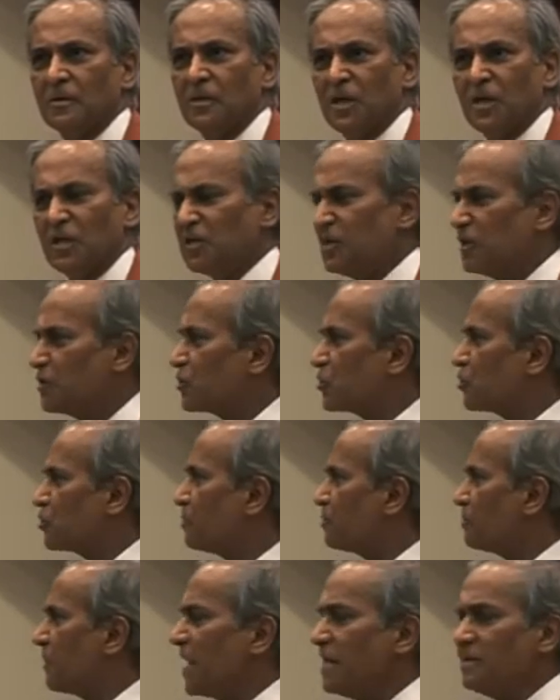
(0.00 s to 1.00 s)
It is
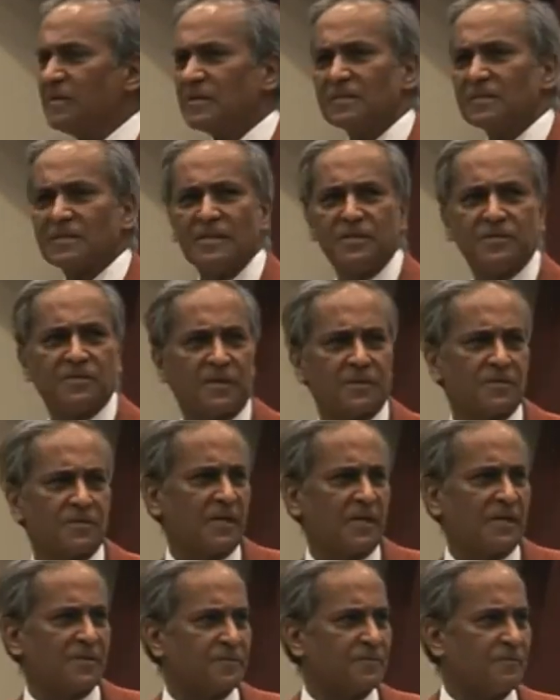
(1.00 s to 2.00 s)
stupendously
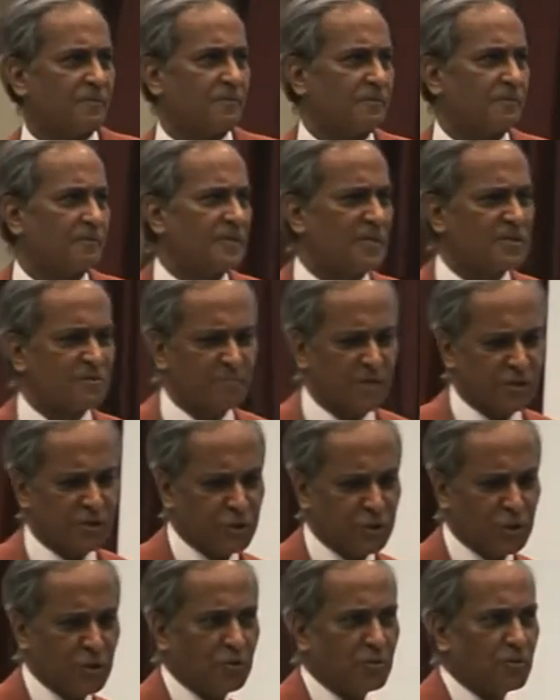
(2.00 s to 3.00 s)
successful. It has
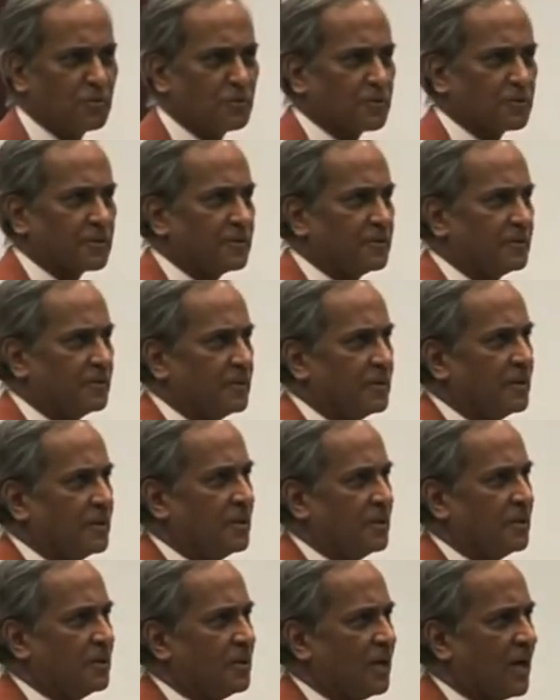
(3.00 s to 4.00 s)
matured.
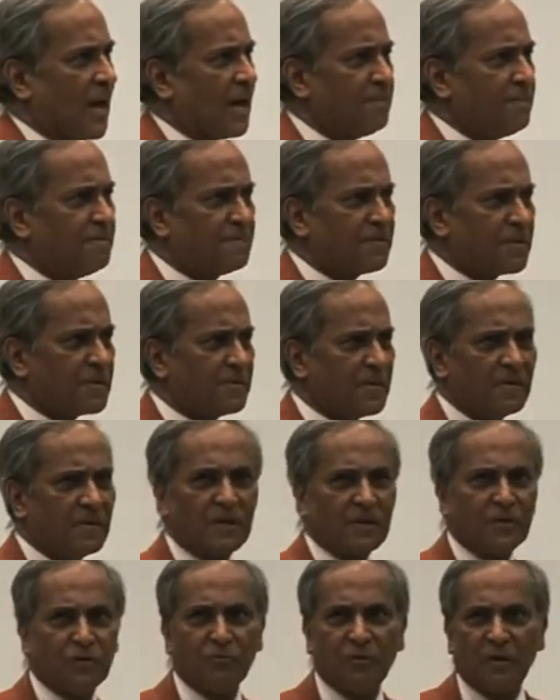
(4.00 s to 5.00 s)
Everything
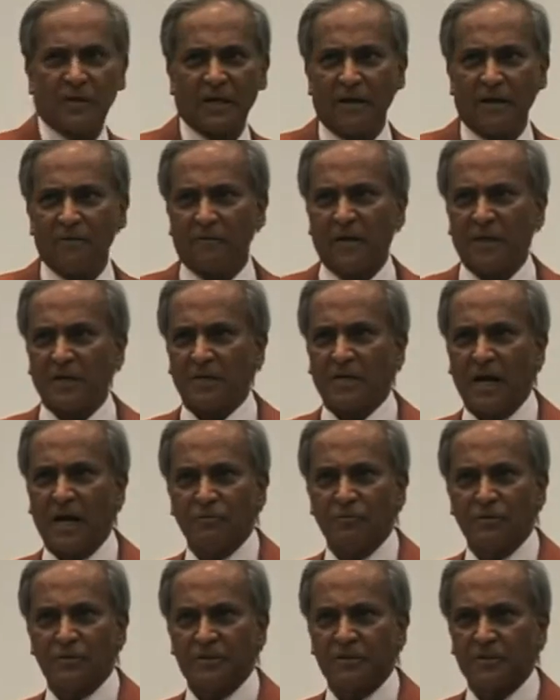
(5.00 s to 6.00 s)
that you kind of
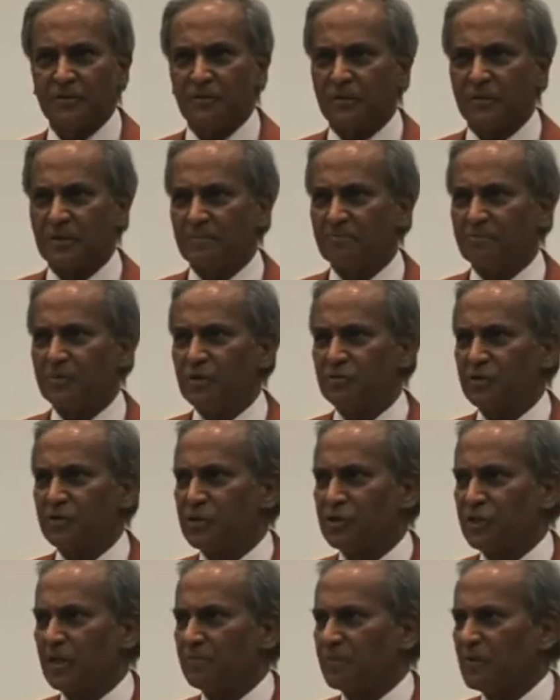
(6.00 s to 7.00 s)
encounter, your computer
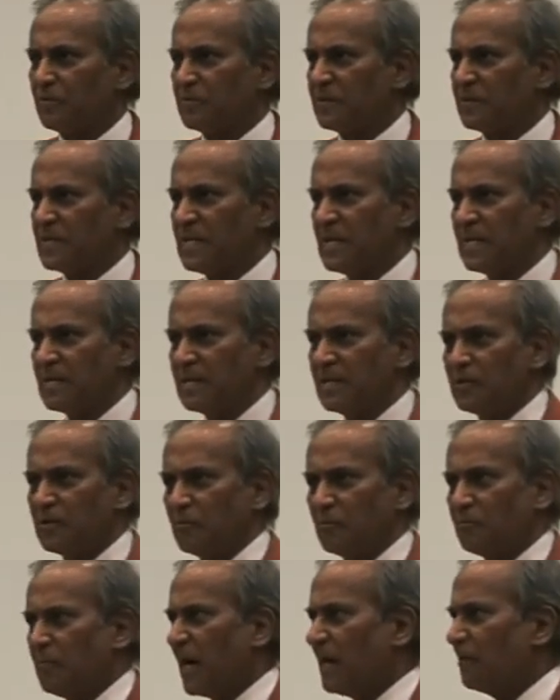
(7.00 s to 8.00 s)
chip, your DNA,
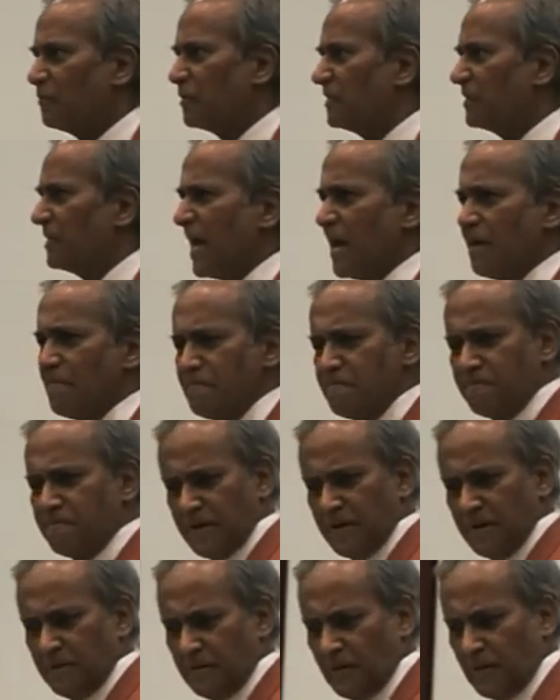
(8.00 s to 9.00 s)
your biological,
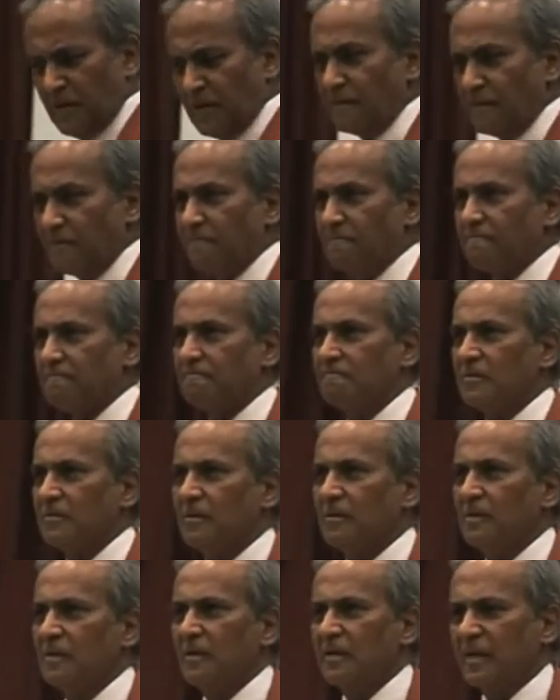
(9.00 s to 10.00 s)
everything
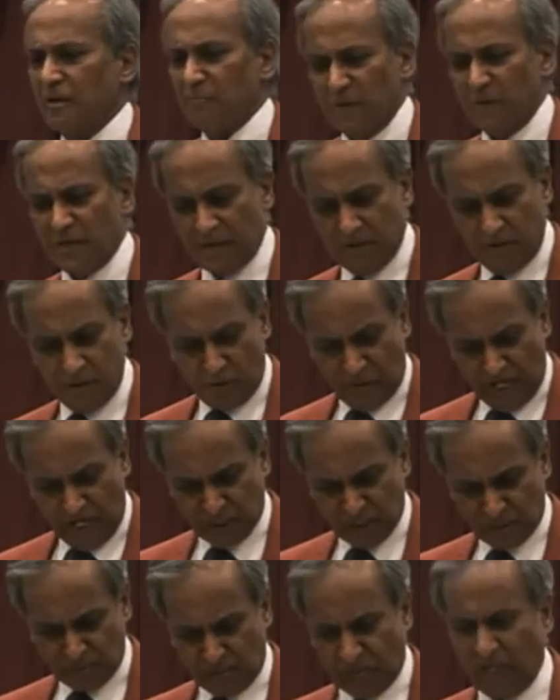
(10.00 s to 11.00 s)
can be, you know,
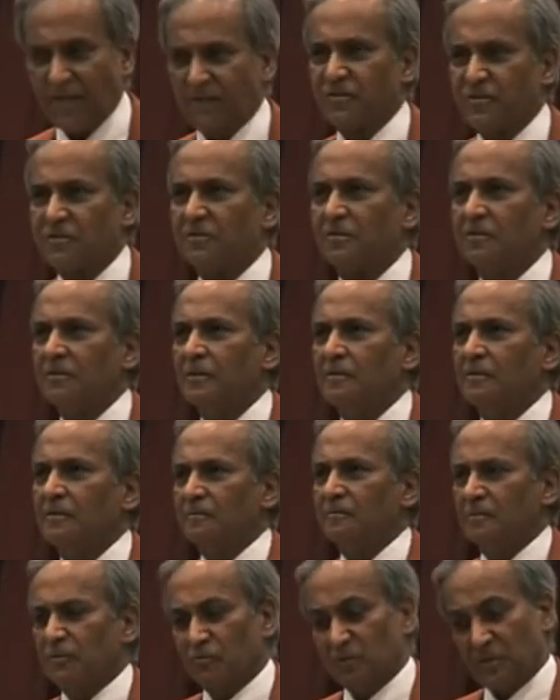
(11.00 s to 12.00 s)
expressed
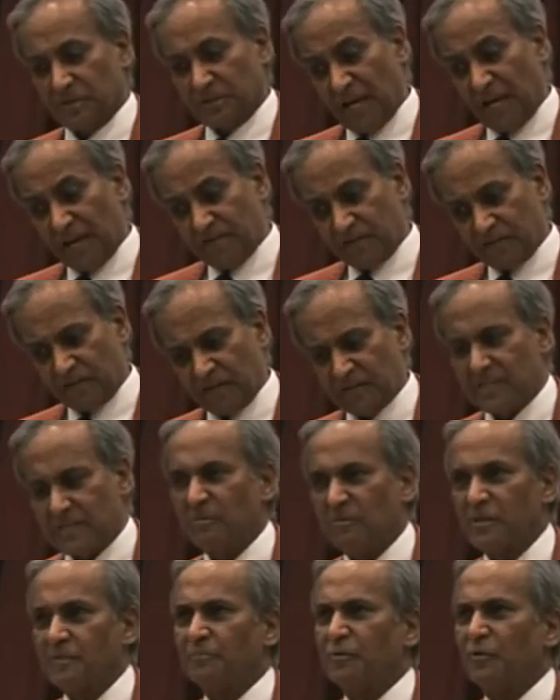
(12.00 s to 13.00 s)
to the 10th
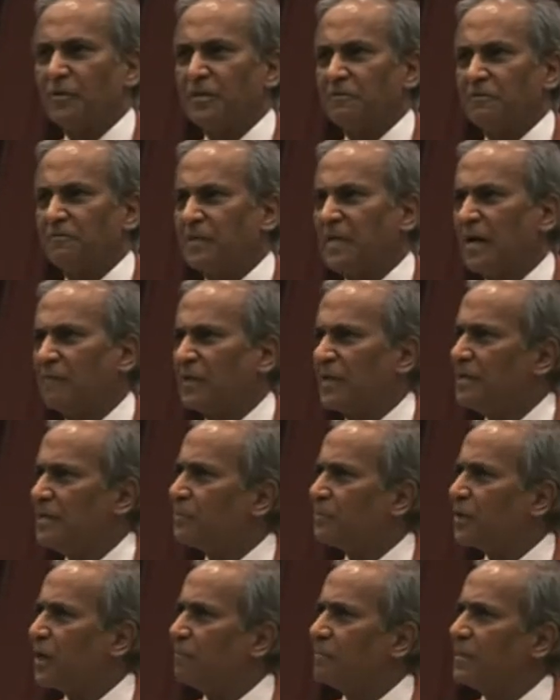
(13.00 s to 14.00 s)
decimal point without any
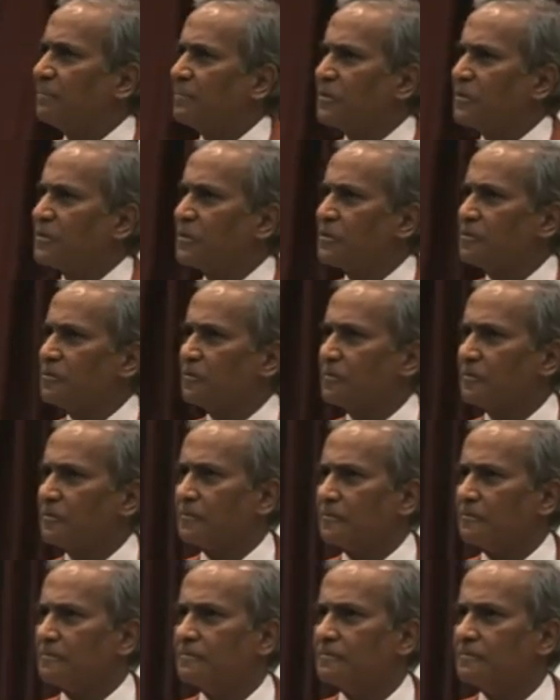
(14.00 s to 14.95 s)
problem at all.